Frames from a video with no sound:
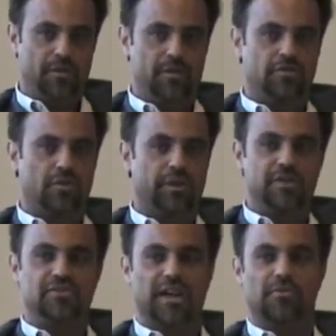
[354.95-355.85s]
The
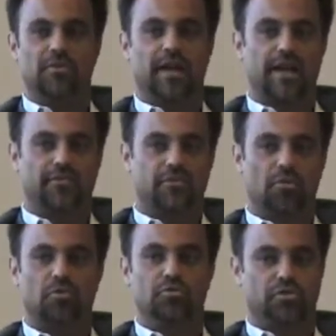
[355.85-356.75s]
Attorney General has
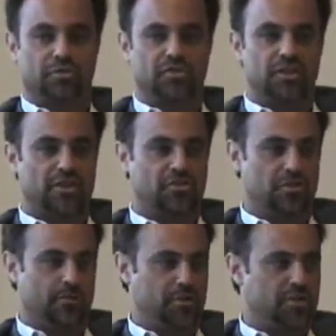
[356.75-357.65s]
total jurisdiction
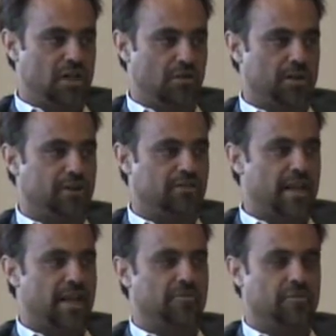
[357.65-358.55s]
over charities and
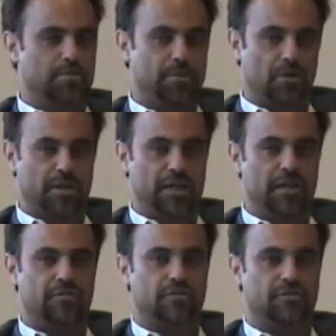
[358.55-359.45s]
has the ability
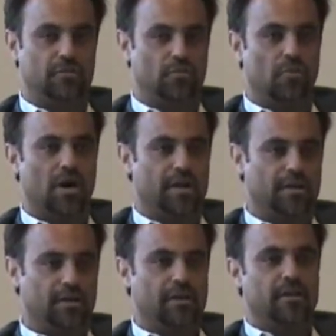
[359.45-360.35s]
to do what?
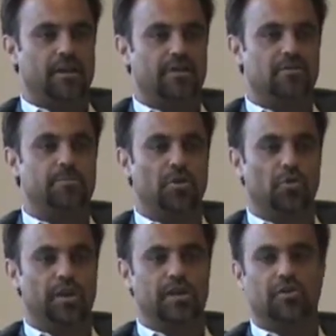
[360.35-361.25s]
Has the
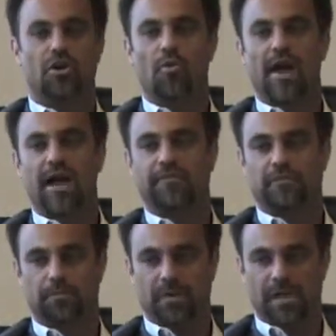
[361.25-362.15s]
ability to go
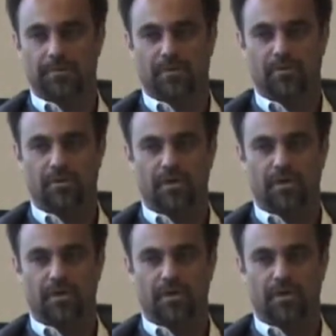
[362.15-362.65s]
after people